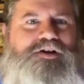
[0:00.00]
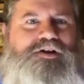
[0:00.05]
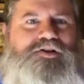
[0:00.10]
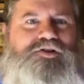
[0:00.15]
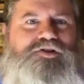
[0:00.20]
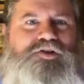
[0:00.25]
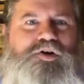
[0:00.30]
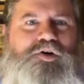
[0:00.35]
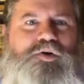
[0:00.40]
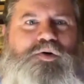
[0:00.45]

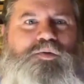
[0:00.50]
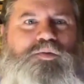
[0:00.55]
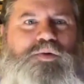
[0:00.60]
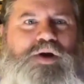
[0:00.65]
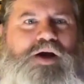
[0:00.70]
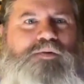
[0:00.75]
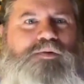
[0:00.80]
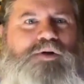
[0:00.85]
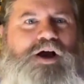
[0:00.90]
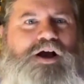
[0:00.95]
So
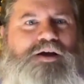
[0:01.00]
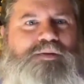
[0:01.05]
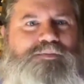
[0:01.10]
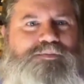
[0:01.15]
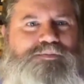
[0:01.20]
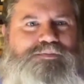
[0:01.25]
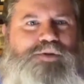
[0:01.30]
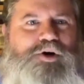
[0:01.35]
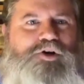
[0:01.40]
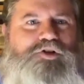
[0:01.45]
Round Rock,
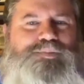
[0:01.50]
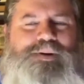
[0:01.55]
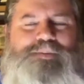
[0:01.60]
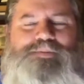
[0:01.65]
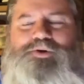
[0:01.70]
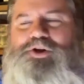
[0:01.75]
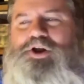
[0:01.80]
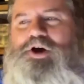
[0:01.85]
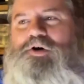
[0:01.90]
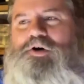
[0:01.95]
most
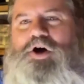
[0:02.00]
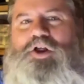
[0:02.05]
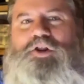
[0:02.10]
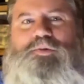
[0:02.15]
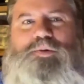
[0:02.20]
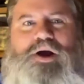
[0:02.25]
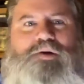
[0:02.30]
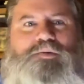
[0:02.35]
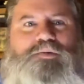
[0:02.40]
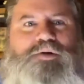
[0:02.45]
people know all the
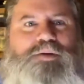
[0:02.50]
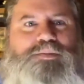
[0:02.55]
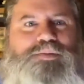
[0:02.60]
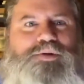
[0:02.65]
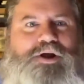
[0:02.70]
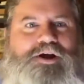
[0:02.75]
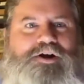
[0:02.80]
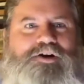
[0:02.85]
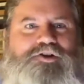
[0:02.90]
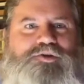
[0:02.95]
Round Rock
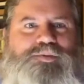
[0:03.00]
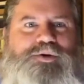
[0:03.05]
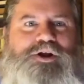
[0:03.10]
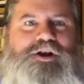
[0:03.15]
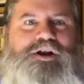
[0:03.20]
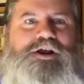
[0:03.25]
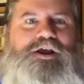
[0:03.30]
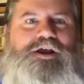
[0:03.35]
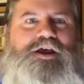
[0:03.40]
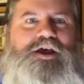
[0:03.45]
players, but
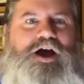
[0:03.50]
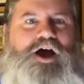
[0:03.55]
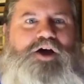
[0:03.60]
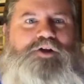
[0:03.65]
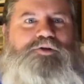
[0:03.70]
other